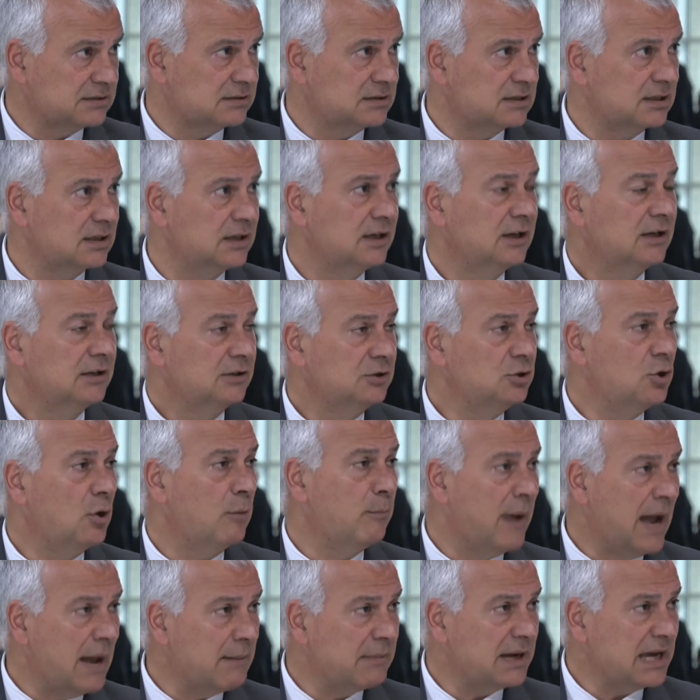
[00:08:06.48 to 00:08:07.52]
the
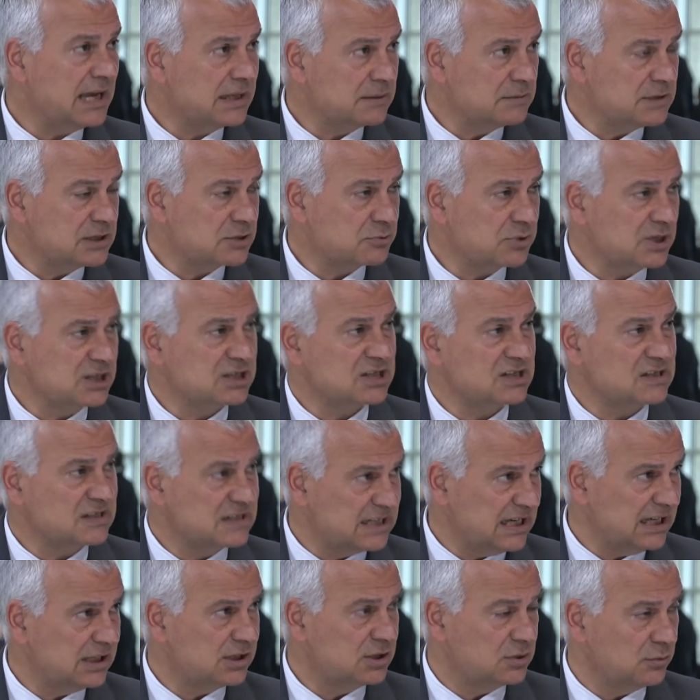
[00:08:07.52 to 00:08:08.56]
Obama administration
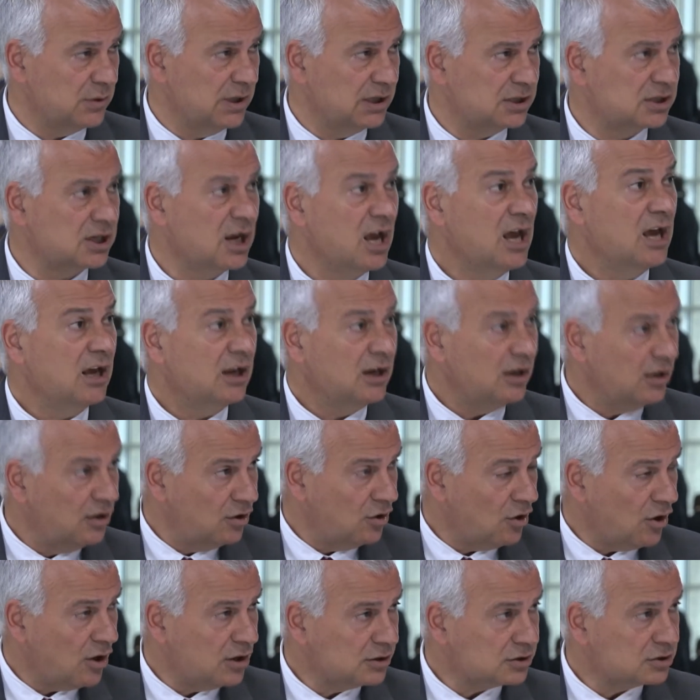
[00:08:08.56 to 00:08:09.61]
sent to it
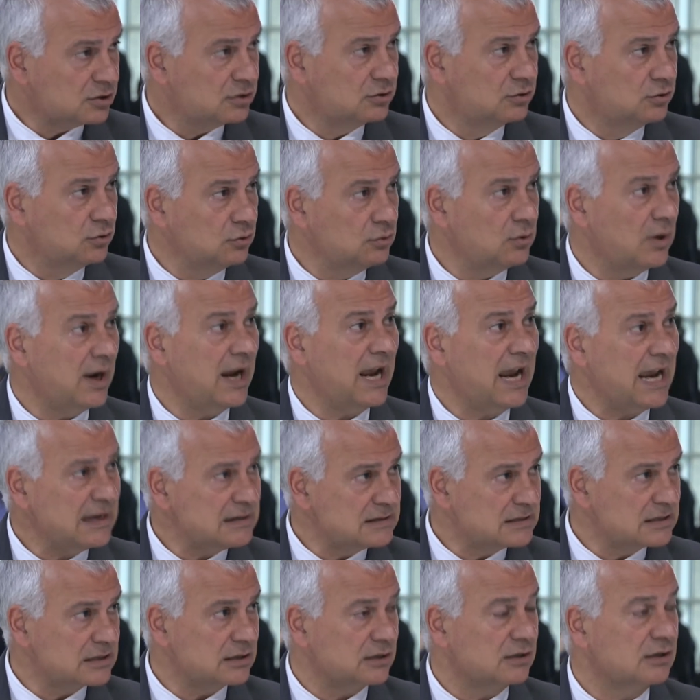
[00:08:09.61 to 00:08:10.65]
not to
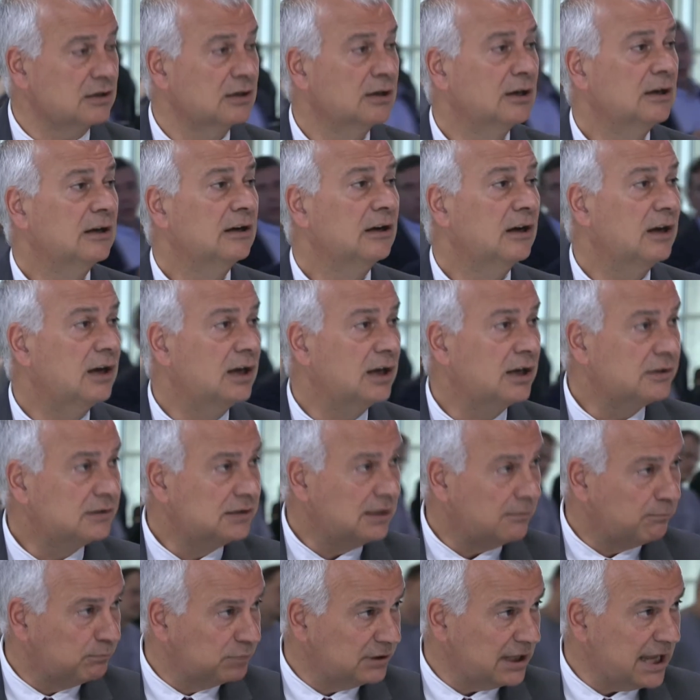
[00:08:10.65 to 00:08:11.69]
answer
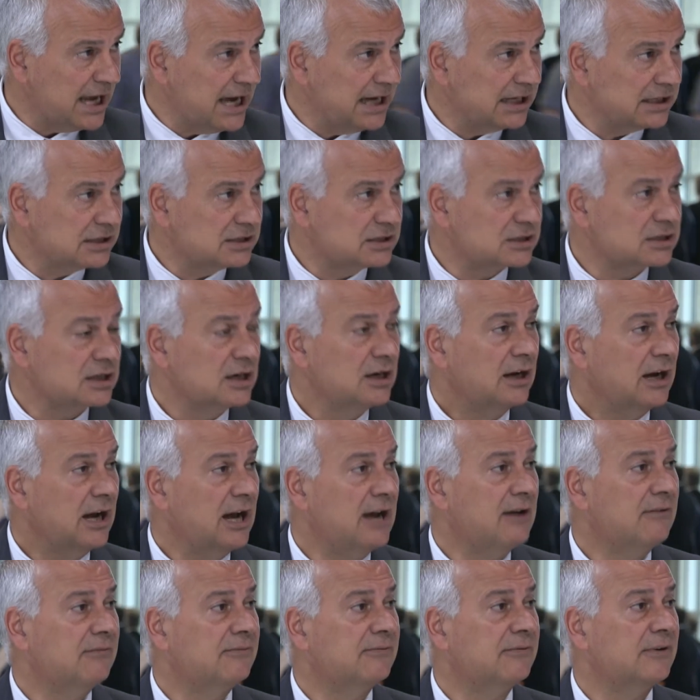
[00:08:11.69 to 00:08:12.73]
the plight
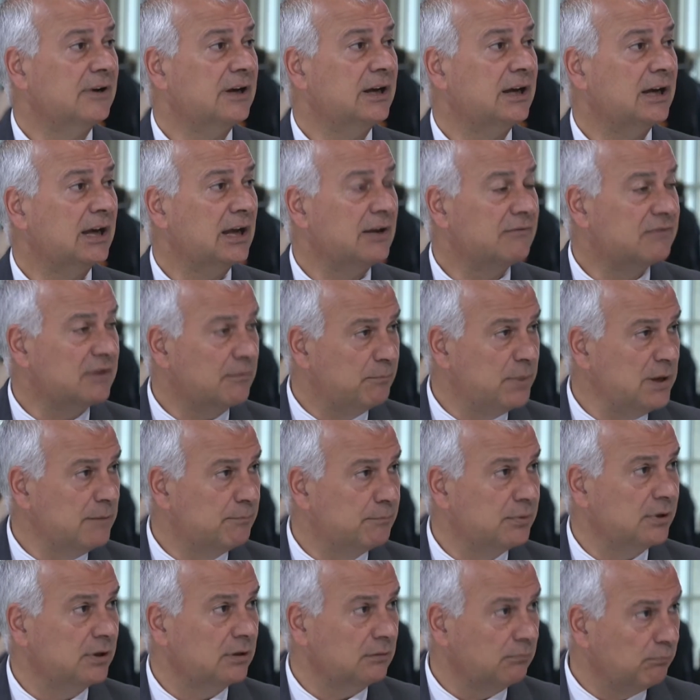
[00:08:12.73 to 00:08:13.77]
of the
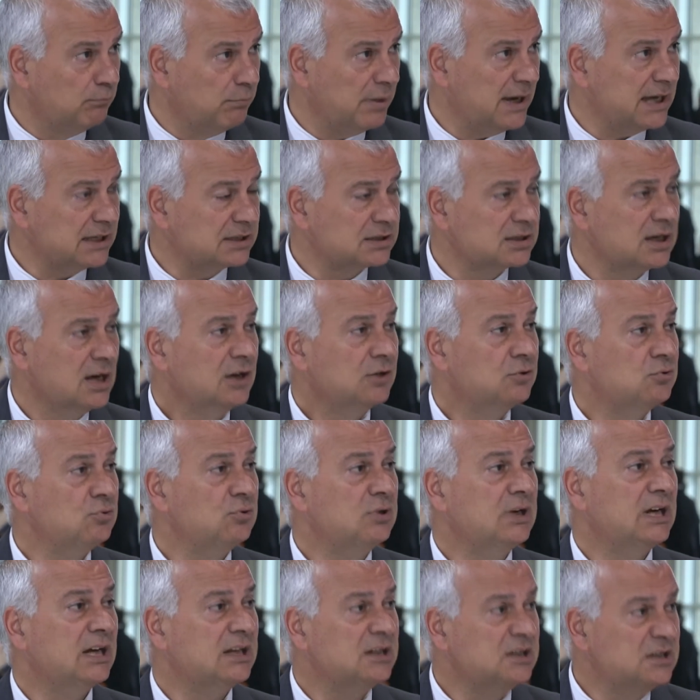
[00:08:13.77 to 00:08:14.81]
people, but to
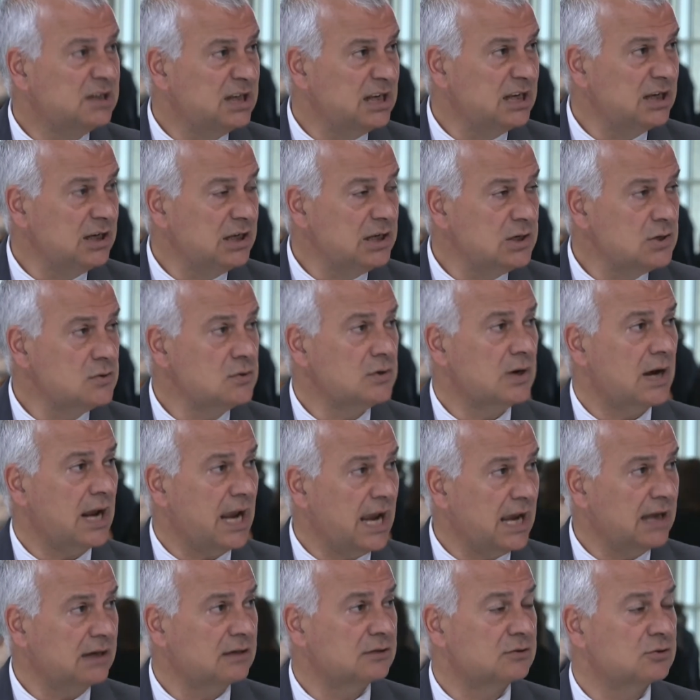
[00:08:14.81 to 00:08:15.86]
continue
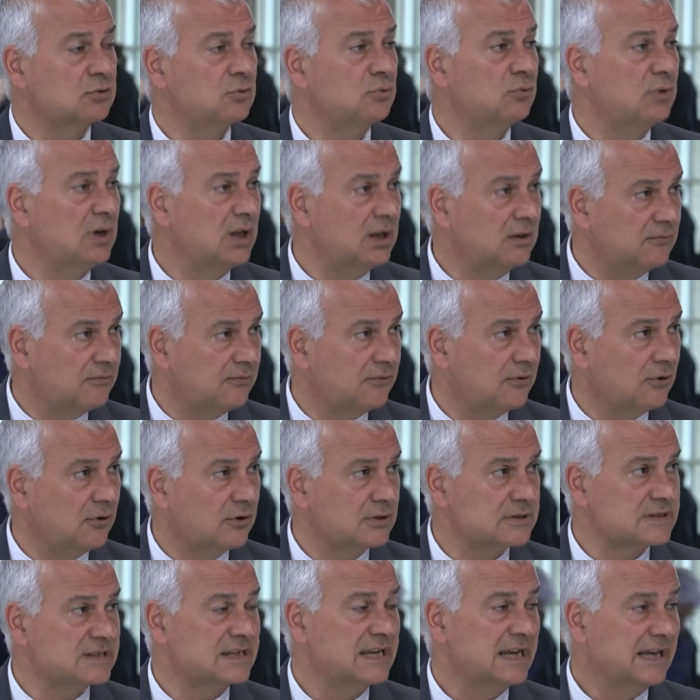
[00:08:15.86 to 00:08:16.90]
and to
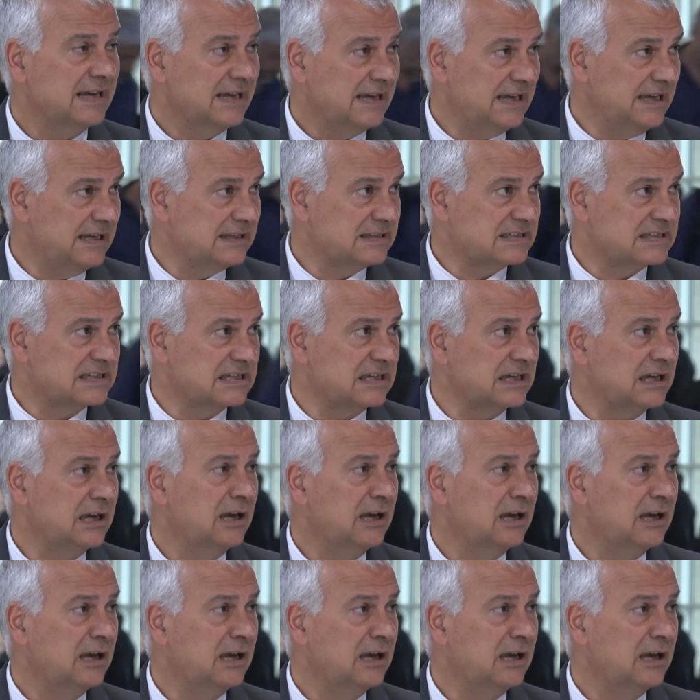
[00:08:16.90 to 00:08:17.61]
reinforce its